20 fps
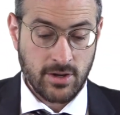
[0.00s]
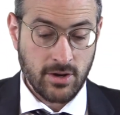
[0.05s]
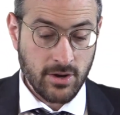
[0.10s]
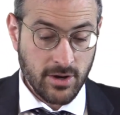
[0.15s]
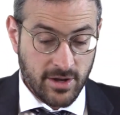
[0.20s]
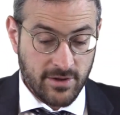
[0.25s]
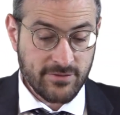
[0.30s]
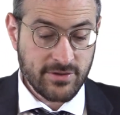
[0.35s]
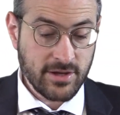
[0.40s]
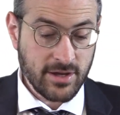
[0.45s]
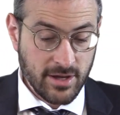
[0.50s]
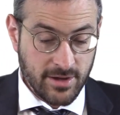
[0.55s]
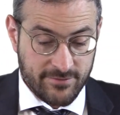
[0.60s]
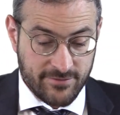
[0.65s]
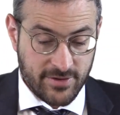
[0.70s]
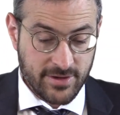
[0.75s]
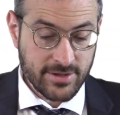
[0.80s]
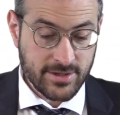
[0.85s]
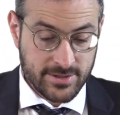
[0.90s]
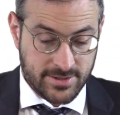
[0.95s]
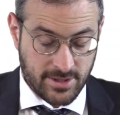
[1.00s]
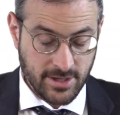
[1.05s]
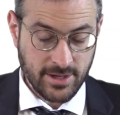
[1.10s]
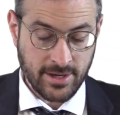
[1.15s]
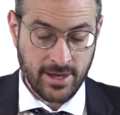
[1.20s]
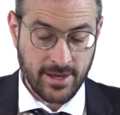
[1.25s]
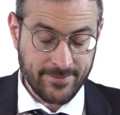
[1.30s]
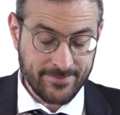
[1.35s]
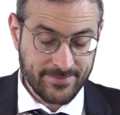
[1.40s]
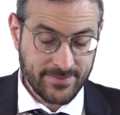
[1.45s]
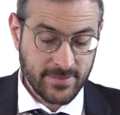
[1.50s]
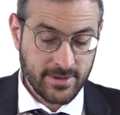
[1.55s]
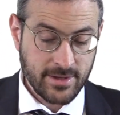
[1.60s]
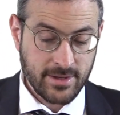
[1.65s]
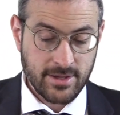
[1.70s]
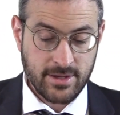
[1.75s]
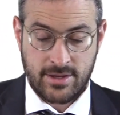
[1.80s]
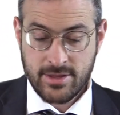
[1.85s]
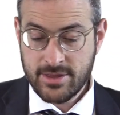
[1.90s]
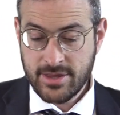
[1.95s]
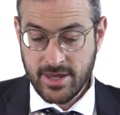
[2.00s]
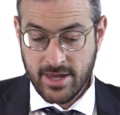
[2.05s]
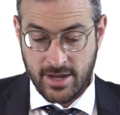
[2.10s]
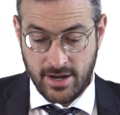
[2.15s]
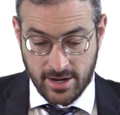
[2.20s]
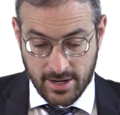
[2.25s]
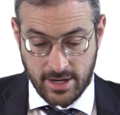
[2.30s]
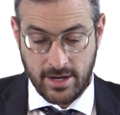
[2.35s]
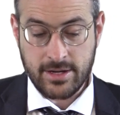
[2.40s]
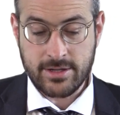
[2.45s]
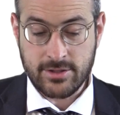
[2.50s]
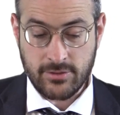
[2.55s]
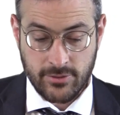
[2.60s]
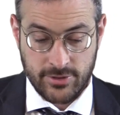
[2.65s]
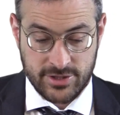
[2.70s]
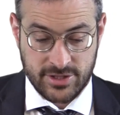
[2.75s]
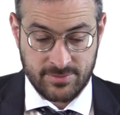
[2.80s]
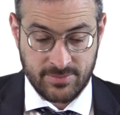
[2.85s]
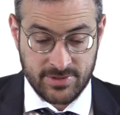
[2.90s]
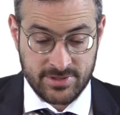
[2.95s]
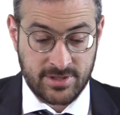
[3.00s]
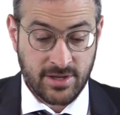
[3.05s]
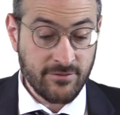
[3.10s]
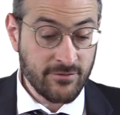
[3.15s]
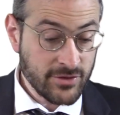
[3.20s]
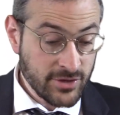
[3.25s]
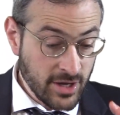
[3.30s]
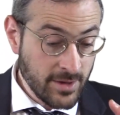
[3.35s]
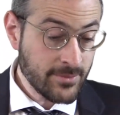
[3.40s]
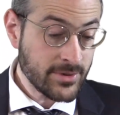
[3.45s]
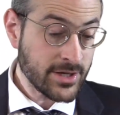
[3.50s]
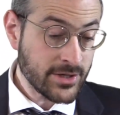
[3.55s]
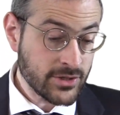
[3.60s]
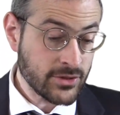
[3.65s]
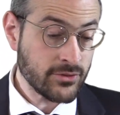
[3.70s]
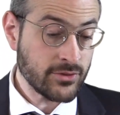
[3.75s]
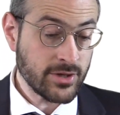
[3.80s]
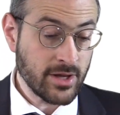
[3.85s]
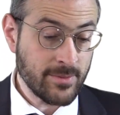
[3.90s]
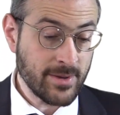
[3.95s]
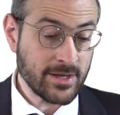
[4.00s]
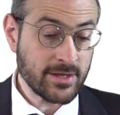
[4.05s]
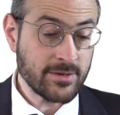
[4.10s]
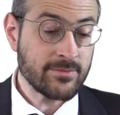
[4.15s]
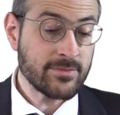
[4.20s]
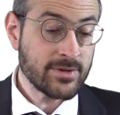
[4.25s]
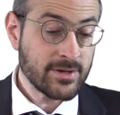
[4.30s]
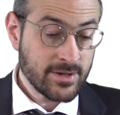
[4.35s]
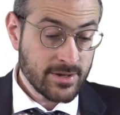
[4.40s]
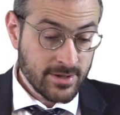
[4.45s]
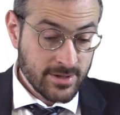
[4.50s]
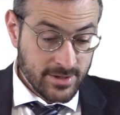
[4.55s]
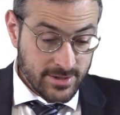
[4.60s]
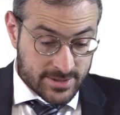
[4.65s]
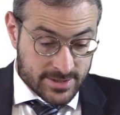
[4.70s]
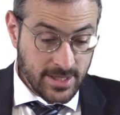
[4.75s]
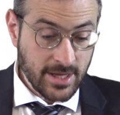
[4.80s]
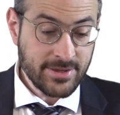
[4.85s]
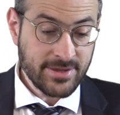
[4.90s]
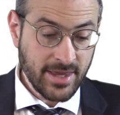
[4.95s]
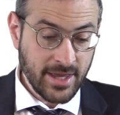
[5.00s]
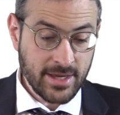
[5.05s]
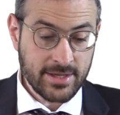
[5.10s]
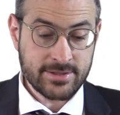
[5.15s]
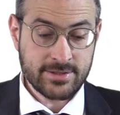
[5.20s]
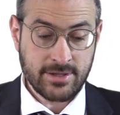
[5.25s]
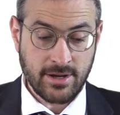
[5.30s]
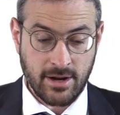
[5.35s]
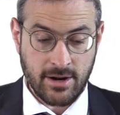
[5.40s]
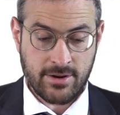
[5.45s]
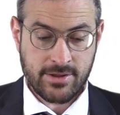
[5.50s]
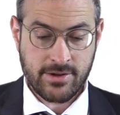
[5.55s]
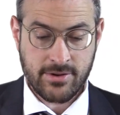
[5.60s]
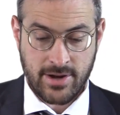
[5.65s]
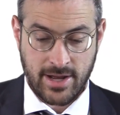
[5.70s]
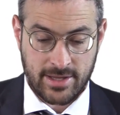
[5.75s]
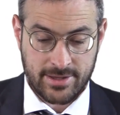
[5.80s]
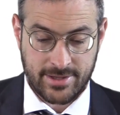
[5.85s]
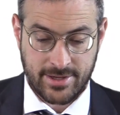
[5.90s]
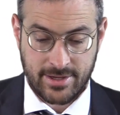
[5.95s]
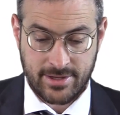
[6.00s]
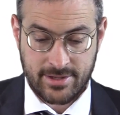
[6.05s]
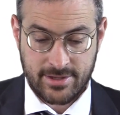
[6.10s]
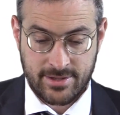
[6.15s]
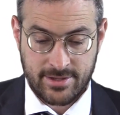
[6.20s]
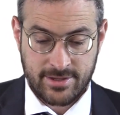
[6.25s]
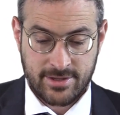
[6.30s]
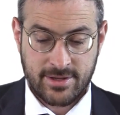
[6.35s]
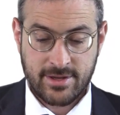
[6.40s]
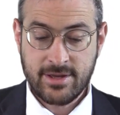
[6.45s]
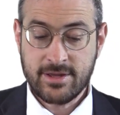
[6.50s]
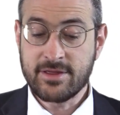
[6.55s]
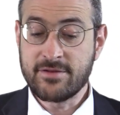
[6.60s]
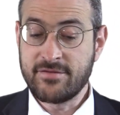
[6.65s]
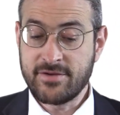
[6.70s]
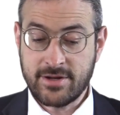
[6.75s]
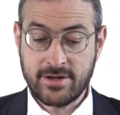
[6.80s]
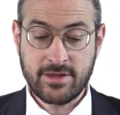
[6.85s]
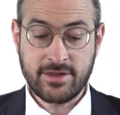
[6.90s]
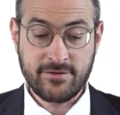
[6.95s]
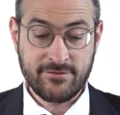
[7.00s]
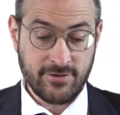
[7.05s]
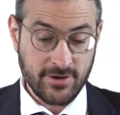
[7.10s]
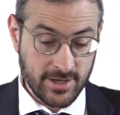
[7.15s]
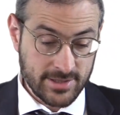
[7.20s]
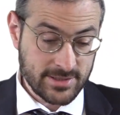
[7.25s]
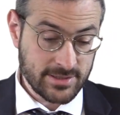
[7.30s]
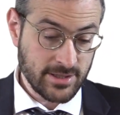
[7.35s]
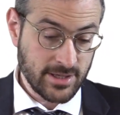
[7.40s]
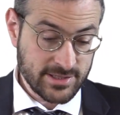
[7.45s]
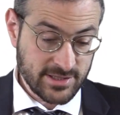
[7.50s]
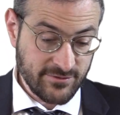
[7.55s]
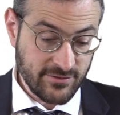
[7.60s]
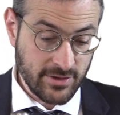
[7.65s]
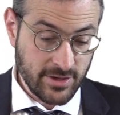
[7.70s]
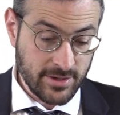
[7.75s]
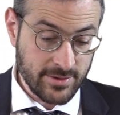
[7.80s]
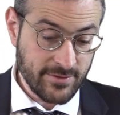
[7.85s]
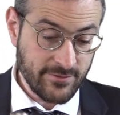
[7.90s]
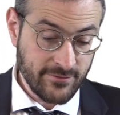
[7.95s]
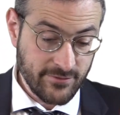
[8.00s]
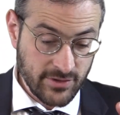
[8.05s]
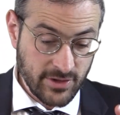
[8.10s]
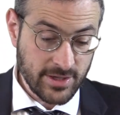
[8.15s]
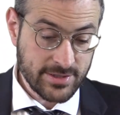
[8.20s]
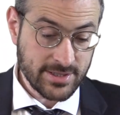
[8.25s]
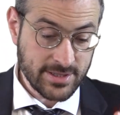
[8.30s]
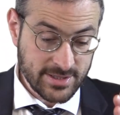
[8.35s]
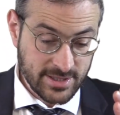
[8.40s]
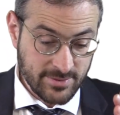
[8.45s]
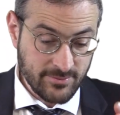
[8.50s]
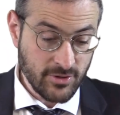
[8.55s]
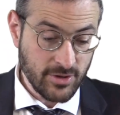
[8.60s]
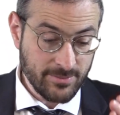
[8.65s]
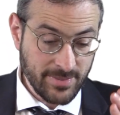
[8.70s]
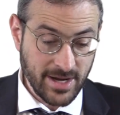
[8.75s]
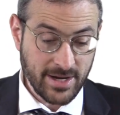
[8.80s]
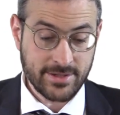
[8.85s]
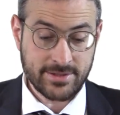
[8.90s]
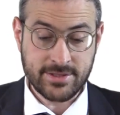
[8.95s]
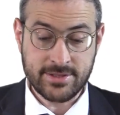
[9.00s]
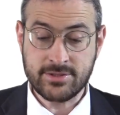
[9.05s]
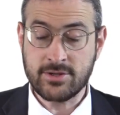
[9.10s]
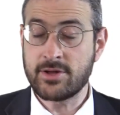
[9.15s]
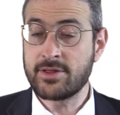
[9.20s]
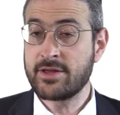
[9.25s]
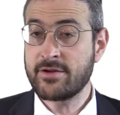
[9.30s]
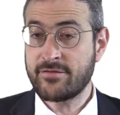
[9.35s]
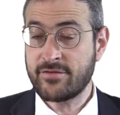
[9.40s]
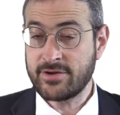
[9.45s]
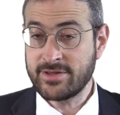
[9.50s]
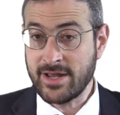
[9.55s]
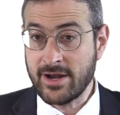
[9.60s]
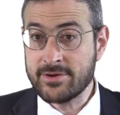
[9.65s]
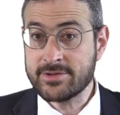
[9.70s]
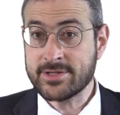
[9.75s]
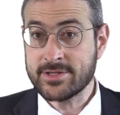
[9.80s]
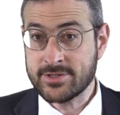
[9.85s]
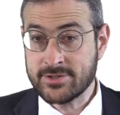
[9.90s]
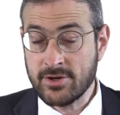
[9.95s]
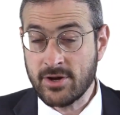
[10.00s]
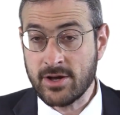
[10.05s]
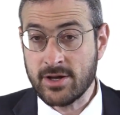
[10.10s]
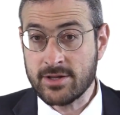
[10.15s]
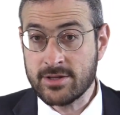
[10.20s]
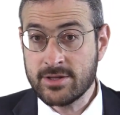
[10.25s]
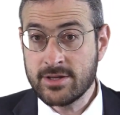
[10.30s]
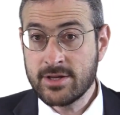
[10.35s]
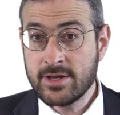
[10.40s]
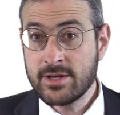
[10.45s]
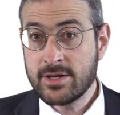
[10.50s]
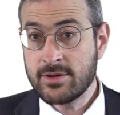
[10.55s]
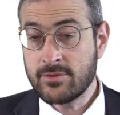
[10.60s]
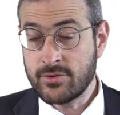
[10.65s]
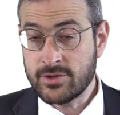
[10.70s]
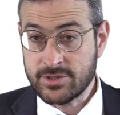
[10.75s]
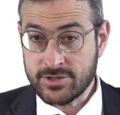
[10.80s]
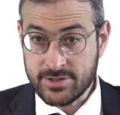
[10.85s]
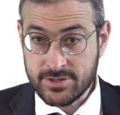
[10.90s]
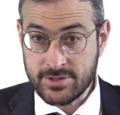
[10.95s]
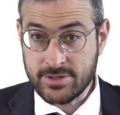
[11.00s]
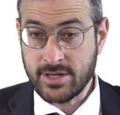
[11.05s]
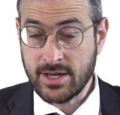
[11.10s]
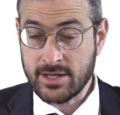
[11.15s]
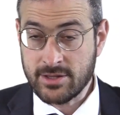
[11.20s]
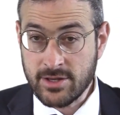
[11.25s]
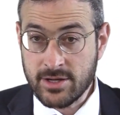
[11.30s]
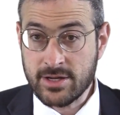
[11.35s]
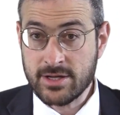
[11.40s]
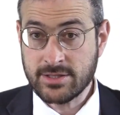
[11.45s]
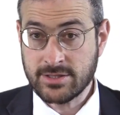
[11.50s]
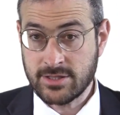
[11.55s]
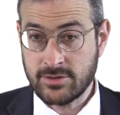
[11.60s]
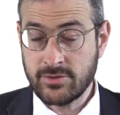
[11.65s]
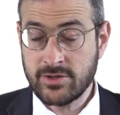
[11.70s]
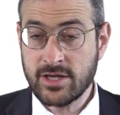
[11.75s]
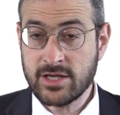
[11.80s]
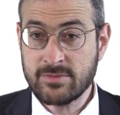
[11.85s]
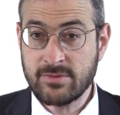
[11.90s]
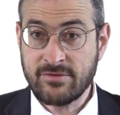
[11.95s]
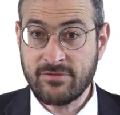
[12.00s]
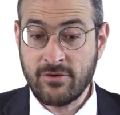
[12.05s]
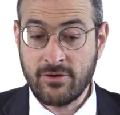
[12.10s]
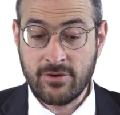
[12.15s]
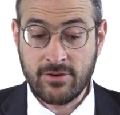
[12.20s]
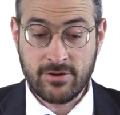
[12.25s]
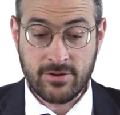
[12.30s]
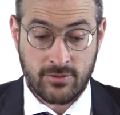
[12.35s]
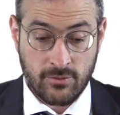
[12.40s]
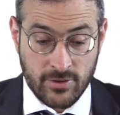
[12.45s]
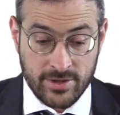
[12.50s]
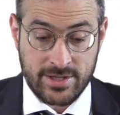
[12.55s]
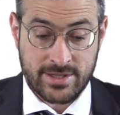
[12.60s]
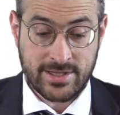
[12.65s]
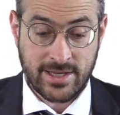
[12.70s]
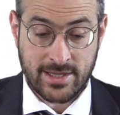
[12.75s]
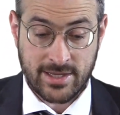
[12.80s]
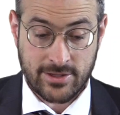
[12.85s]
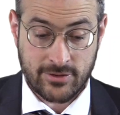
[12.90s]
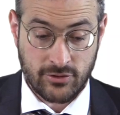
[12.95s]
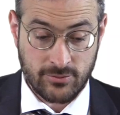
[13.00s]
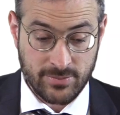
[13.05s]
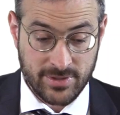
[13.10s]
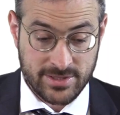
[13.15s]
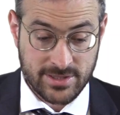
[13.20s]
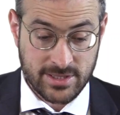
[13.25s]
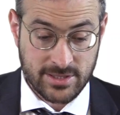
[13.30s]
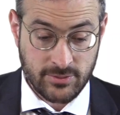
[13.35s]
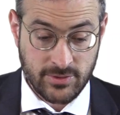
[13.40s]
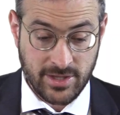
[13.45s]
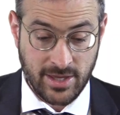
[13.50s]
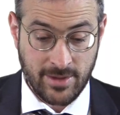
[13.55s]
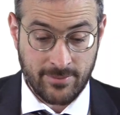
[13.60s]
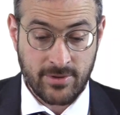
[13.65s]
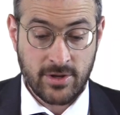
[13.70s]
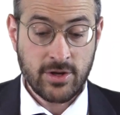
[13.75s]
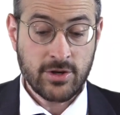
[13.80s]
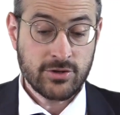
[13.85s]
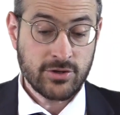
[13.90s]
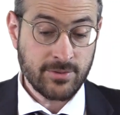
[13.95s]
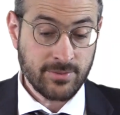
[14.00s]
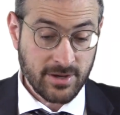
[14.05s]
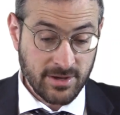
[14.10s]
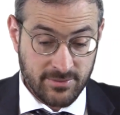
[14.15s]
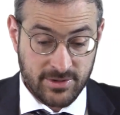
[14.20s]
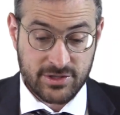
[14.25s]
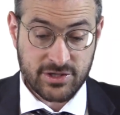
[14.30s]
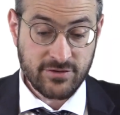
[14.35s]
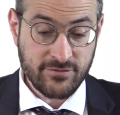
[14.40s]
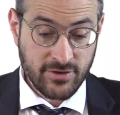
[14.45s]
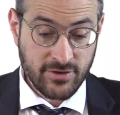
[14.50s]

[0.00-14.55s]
de avoid They are idol worshippers. The Yemenishan who them. Sundays are their holiday. The figure, therefore, Therefore, in Eretz Yisrael, which the halacha is three days before, one is not allowed to do business with them. Every